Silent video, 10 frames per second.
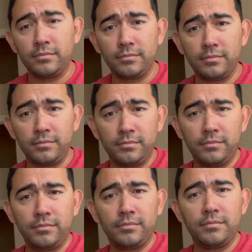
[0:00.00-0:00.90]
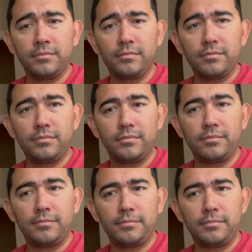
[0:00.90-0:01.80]

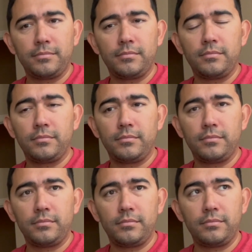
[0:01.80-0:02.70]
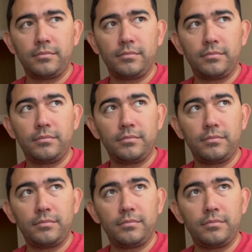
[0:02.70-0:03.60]

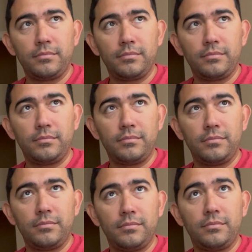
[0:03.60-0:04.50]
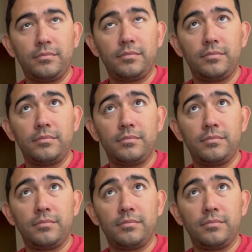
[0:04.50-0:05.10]
This person isn't speaking.